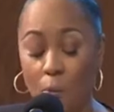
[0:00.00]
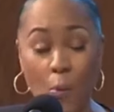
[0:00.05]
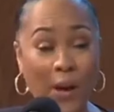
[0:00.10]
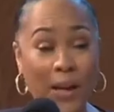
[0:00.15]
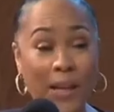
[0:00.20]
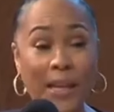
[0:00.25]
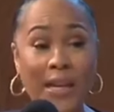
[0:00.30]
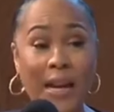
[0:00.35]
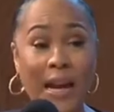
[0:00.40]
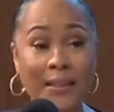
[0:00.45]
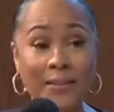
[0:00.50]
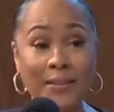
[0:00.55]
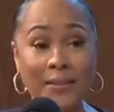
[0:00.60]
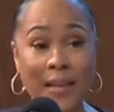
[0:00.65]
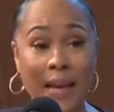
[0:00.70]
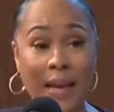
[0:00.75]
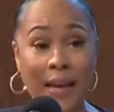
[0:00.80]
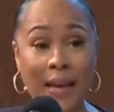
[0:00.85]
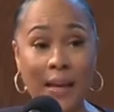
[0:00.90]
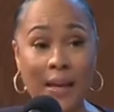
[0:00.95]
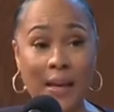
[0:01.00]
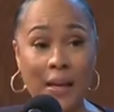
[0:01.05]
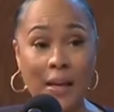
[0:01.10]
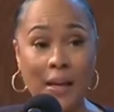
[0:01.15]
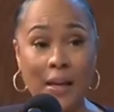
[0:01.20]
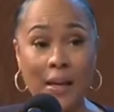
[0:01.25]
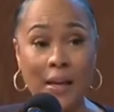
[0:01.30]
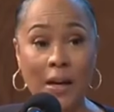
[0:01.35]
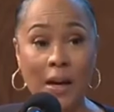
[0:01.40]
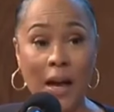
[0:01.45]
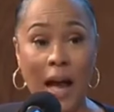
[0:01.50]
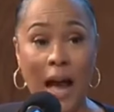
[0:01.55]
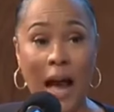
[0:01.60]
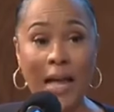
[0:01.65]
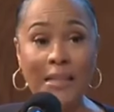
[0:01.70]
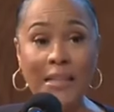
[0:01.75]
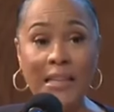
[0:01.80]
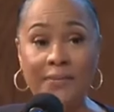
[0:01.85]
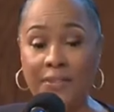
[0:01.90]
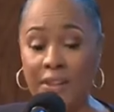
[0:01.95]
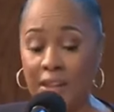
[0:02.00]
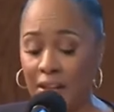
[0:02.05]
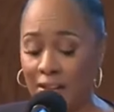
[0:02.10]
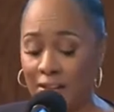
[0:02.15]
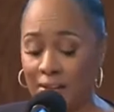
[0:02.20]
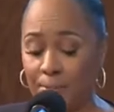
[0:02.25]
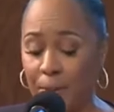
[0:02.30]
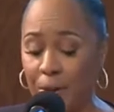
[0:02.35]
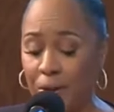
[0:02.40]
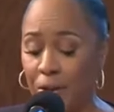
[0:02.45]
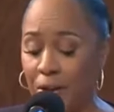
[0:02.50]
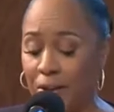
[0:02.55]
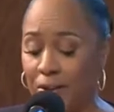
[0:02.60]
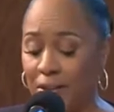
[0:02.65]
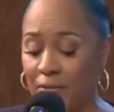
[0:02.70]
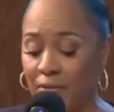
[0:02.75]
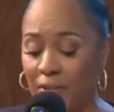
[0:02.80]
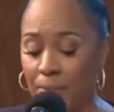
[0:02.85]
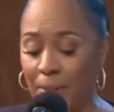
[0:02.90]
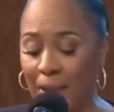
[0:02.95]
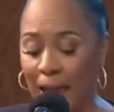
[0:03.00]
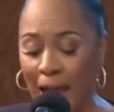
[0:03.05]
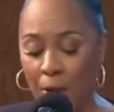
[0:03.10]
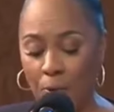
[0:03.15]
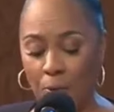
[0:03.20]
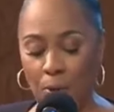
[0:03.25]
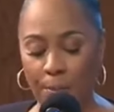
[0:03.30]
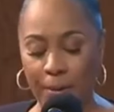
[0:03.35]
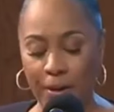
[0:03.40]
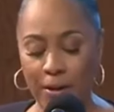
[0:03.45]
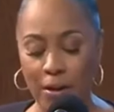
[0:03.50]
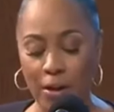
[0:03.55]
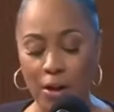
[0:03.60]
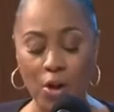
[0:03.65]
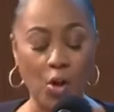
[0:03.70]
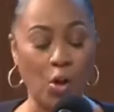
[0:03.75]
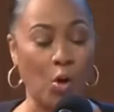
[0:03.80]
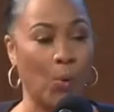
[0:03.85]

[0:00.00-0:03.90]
What can I say? I live the experience of a black woman